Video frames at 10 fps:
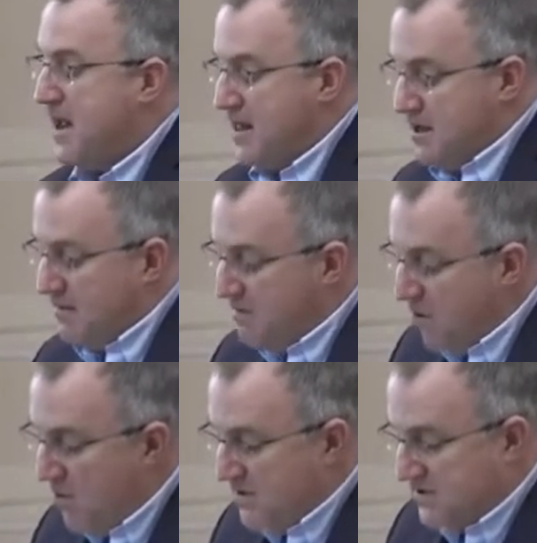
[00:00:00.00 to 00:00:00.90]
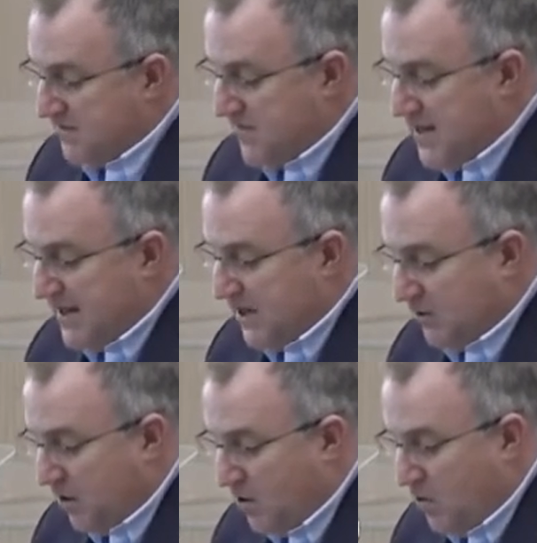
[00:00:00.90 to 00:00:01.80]
There'll be moments of feeling
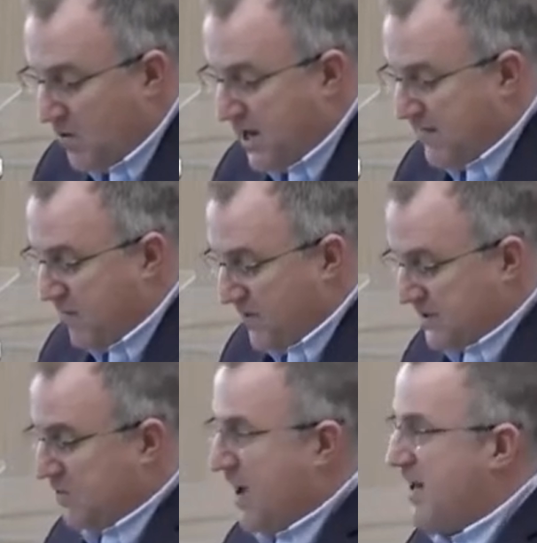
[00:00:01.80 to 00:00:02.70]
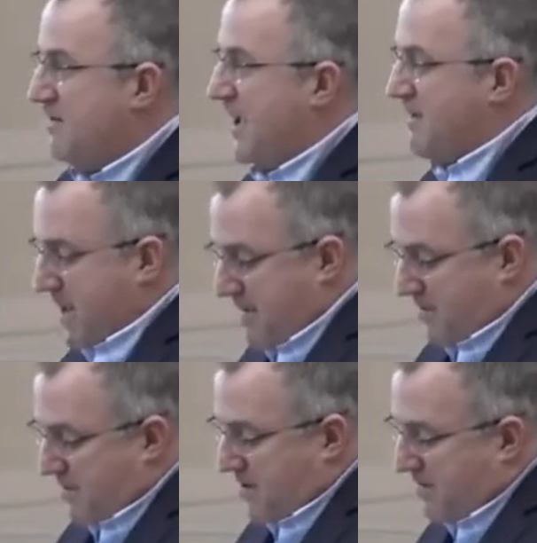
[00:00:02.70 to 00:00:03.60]
alone, even when surrounded by
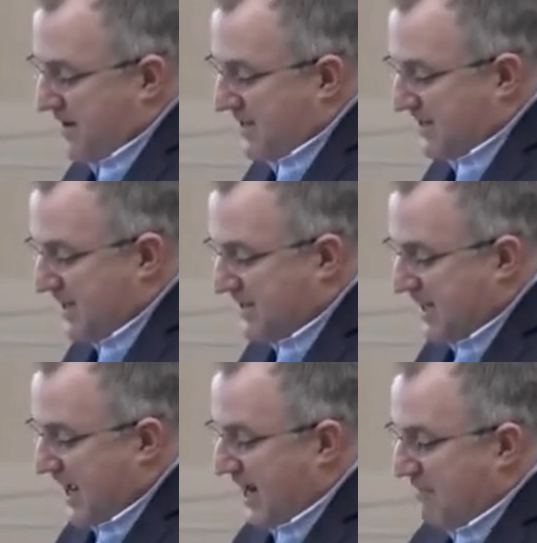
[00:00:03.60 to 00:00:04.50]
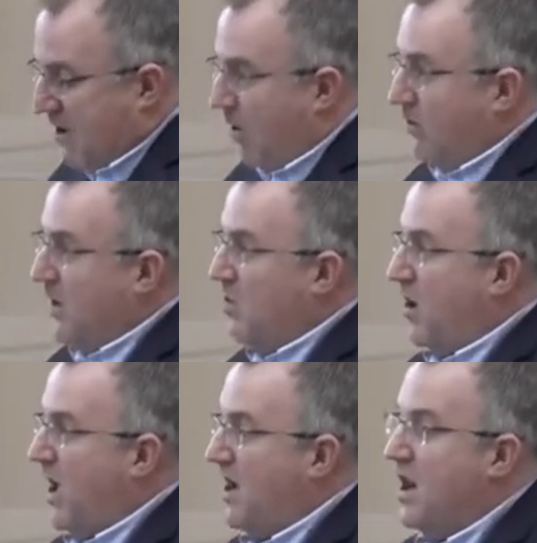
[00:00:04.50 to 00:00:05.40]
people. There'll be a sense that I am the only
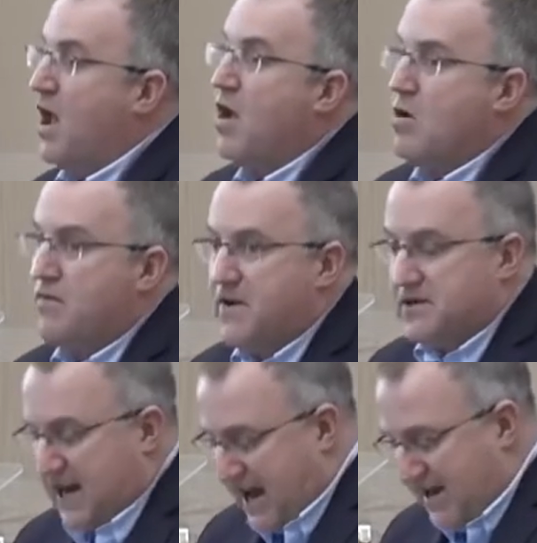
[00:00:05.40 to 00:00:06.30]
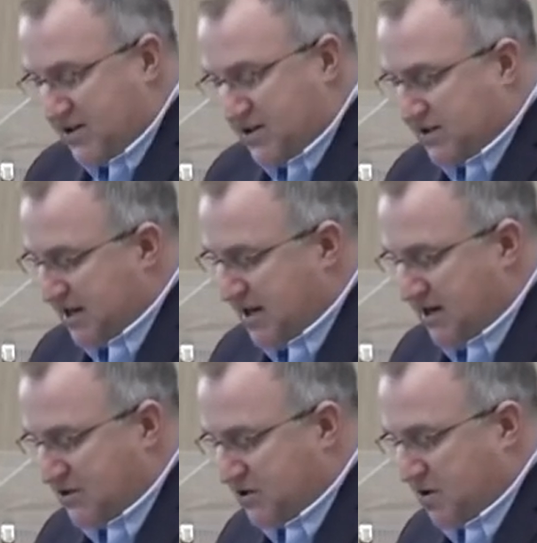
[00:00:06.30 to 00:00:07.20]
one who feels anxious and
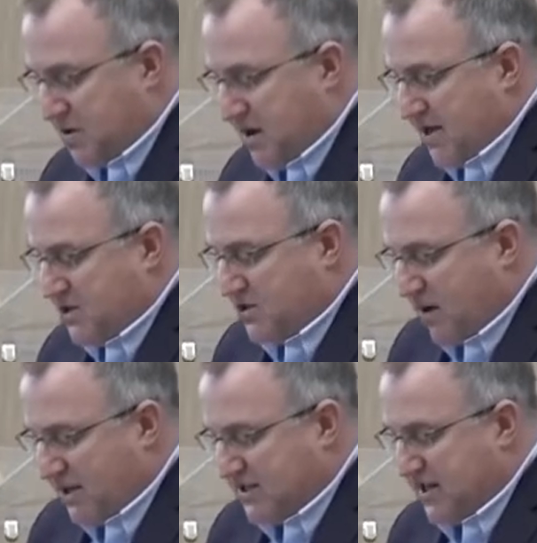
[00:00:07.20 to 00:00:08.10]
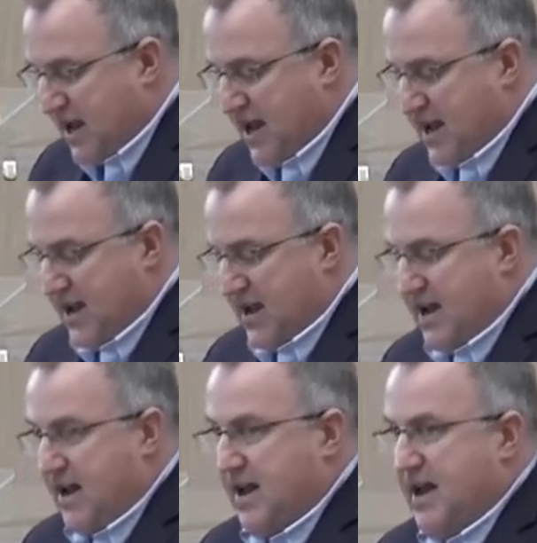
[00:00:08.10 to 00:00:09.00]
uncertain and stressed.
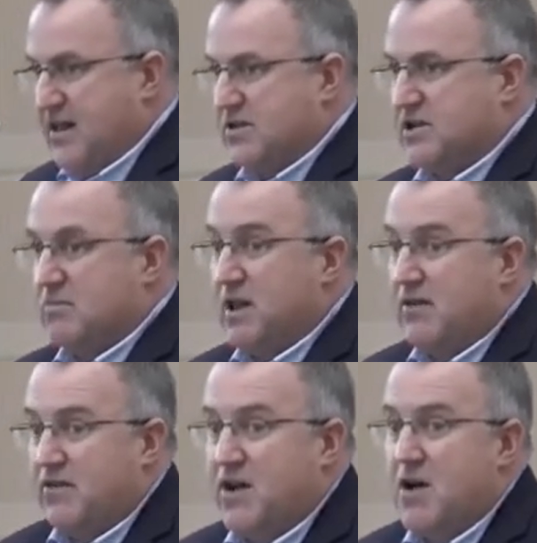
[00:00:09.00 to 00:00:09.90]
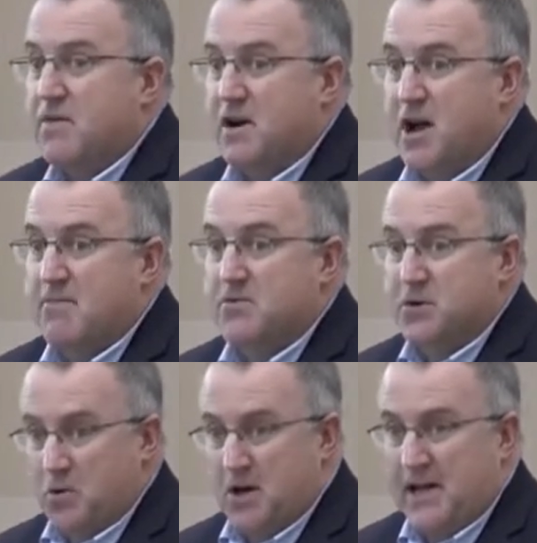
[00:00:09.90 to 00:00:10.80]
And there's some level of comfort comes
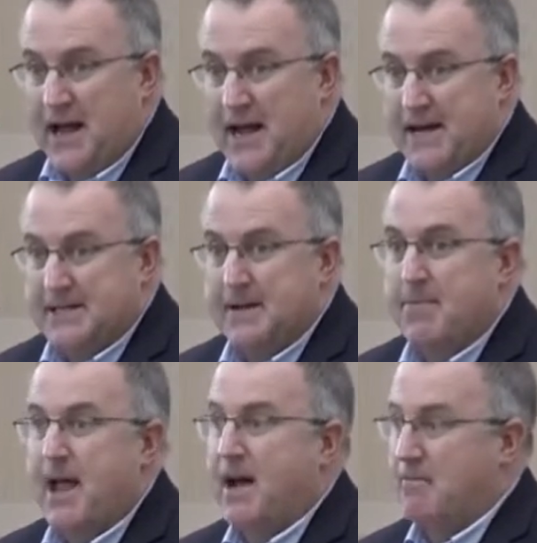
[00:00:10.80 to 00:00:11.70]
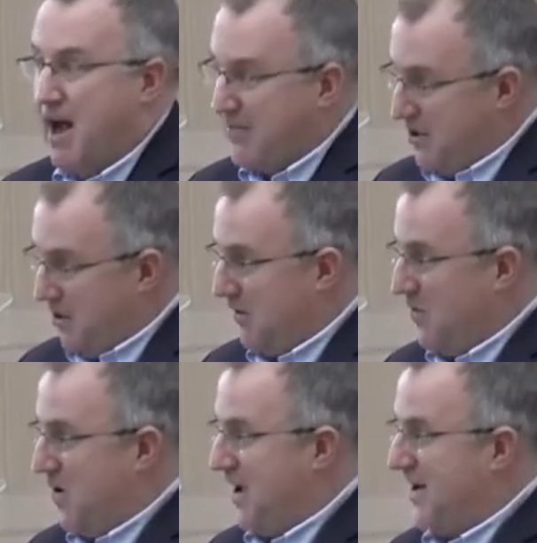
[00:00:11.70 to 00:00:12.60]
when you realize I'm not the only
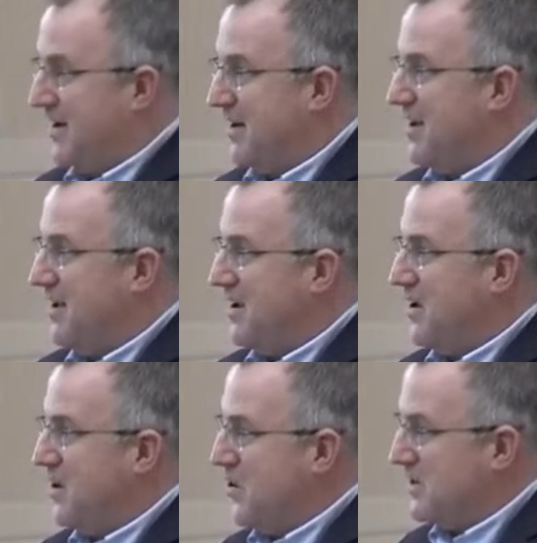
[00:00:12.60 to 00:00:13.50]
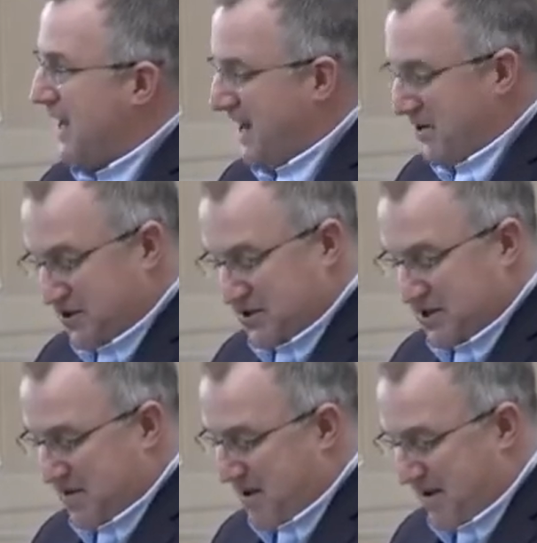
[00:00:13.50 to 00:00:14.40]
one who's
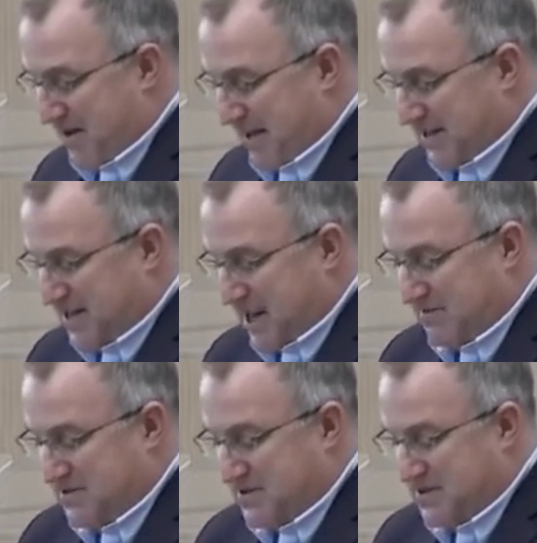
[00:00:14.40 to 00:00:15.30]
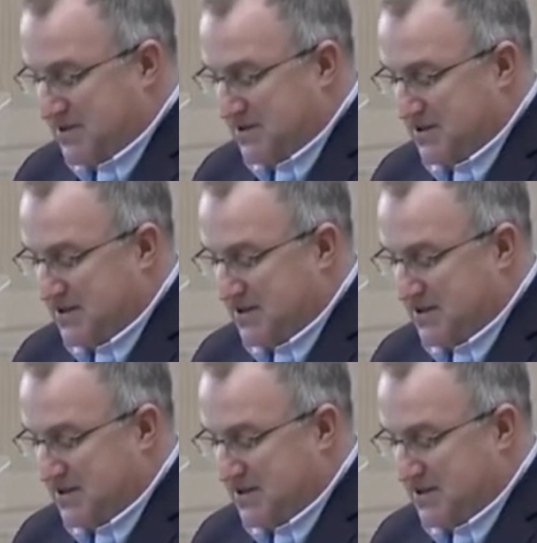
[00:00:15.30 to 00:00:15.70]
anxious about next steps.